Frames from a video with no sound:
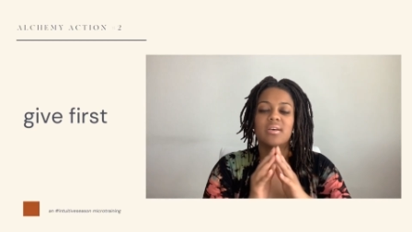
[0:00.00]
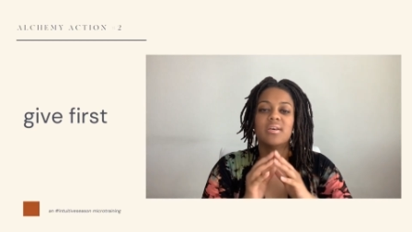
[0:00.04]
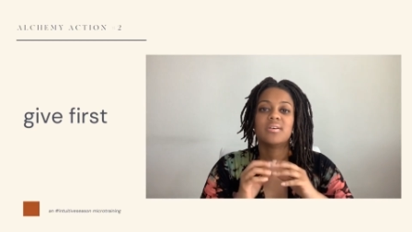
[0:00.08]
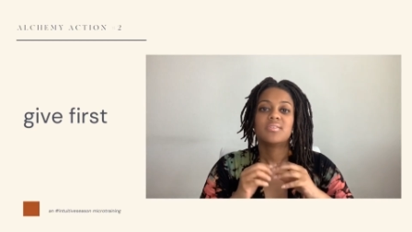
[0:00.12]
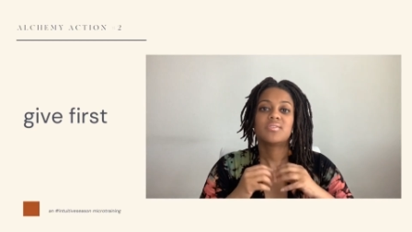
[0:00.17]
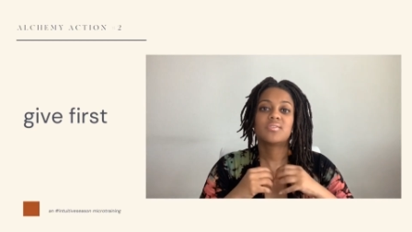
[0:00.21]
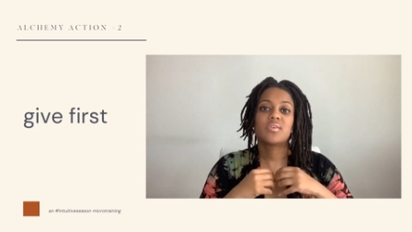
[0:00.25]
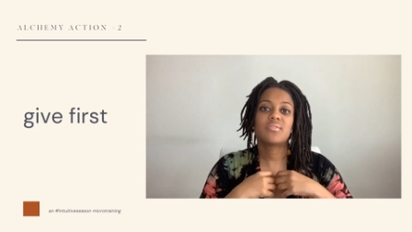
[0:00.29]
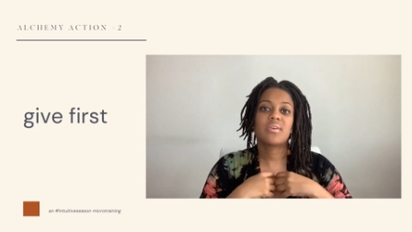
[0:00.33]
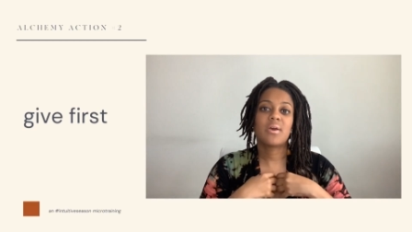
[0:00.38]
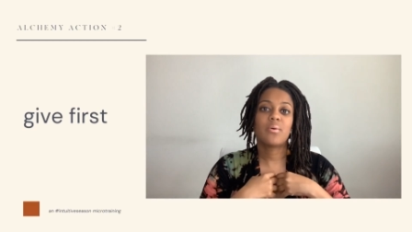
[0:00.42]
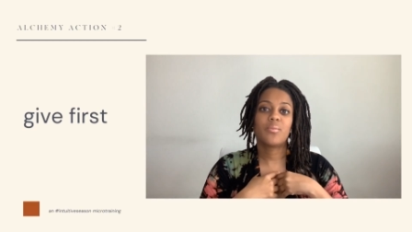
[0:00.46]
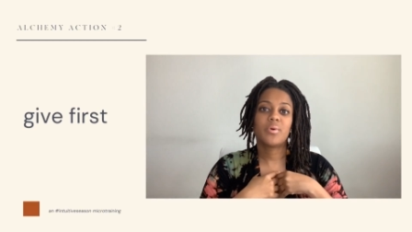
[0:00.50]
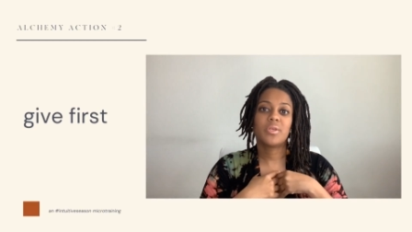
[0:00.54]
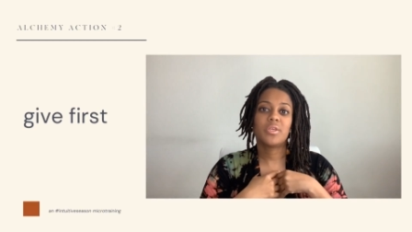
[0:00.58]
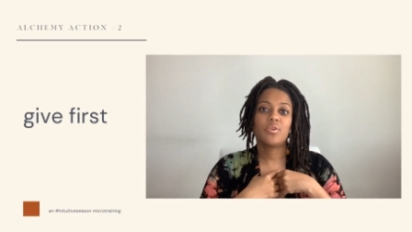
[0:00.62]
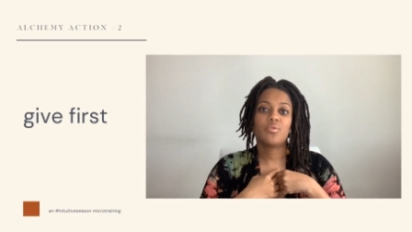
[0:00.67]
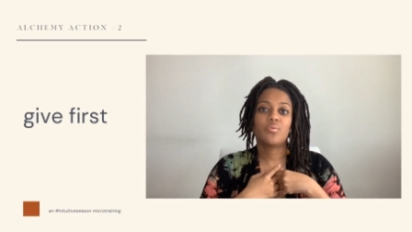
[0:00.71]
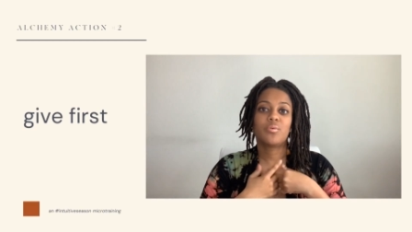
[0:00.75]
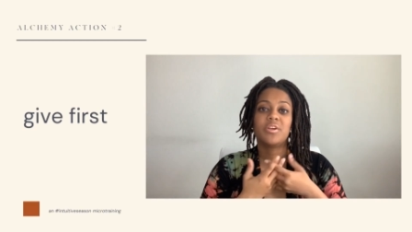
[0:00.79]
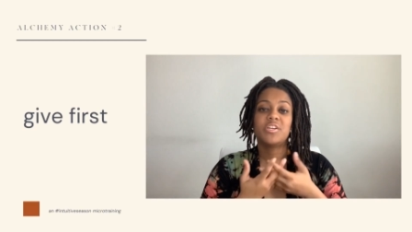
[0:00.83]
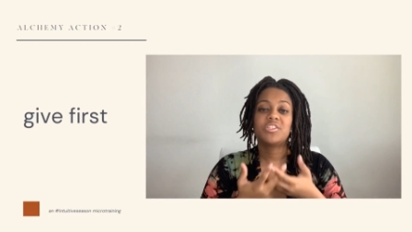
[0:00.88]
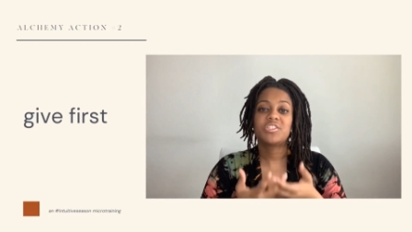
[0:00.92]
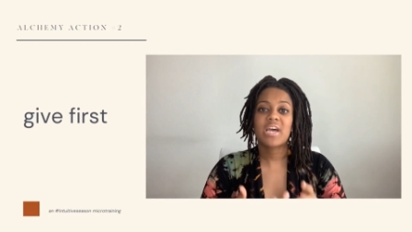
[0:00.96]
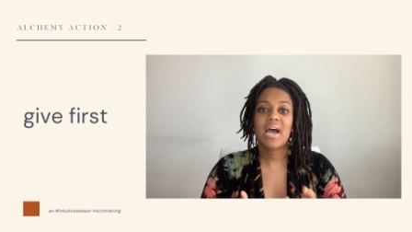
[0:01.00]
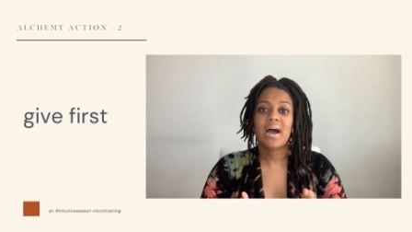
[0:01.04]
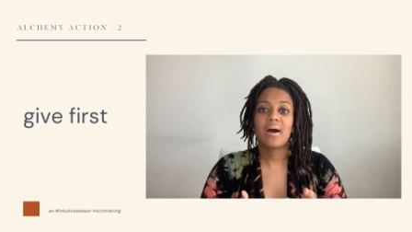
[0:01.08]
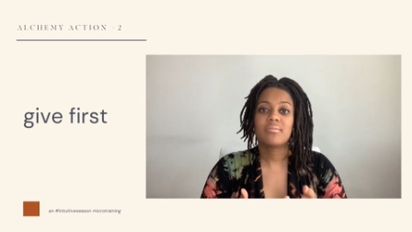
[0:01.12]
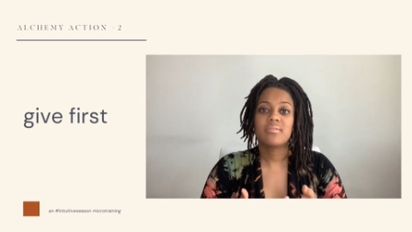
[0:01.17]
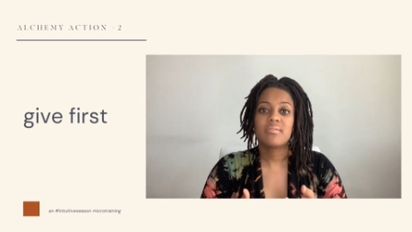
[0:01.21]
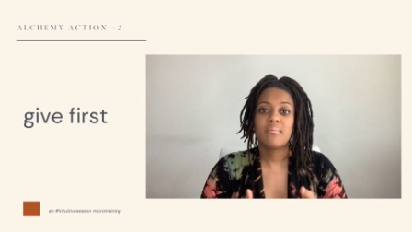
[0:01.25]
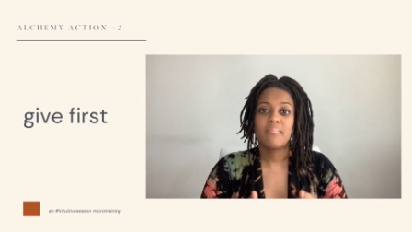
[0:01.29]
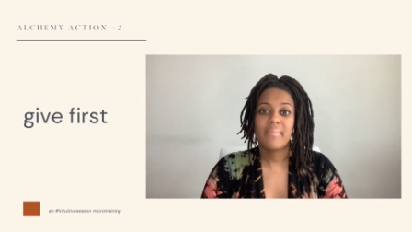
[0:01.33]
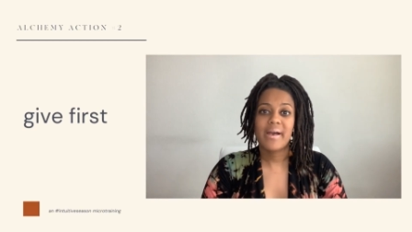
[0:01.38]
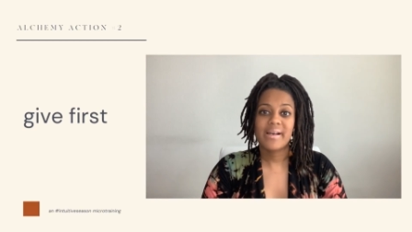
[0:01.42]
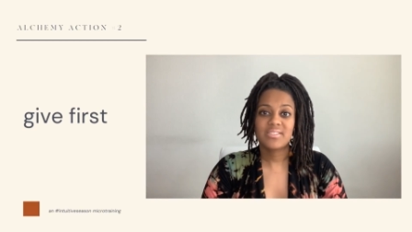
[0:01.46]
So that when you reach out,
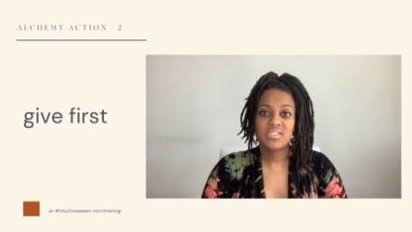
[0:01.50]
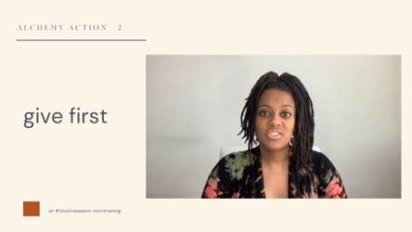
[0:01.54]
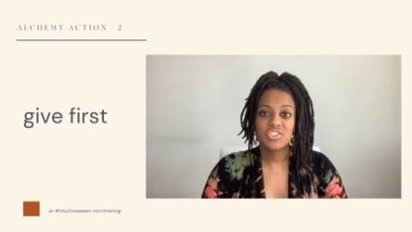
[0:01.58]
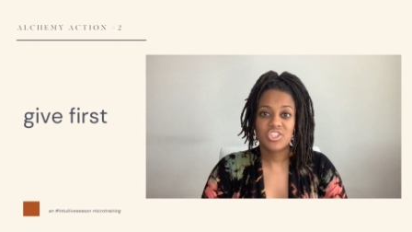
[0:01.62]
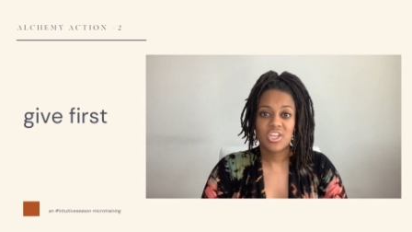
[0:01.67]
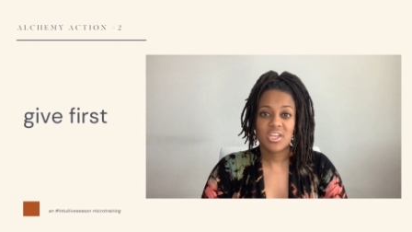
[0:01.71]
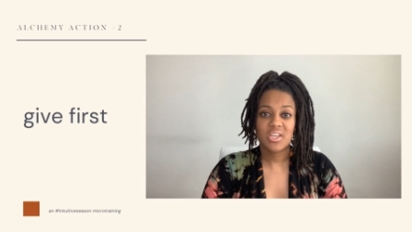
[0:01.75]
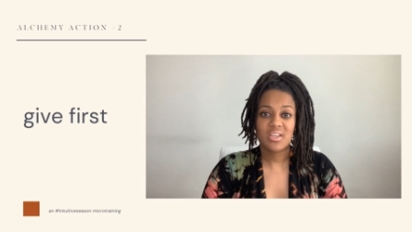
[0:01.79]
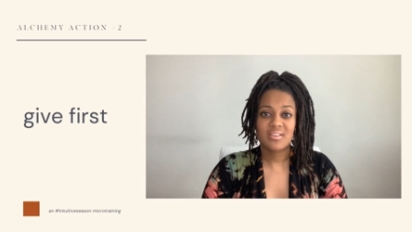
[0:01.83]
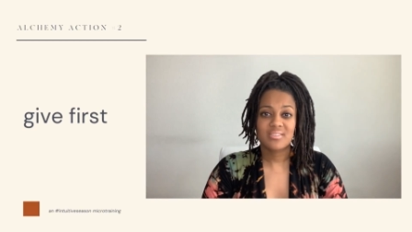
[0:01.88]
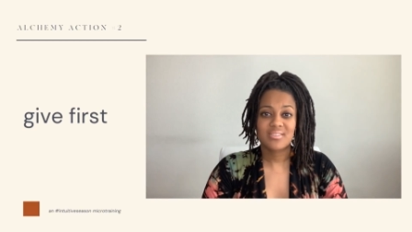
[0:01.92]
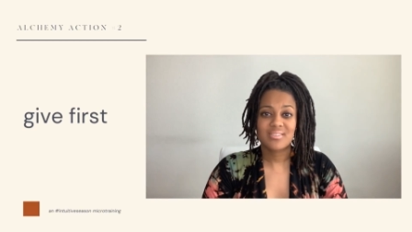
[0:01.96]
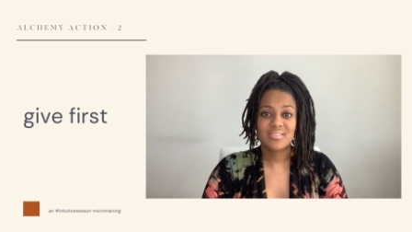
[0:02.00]
the messaging is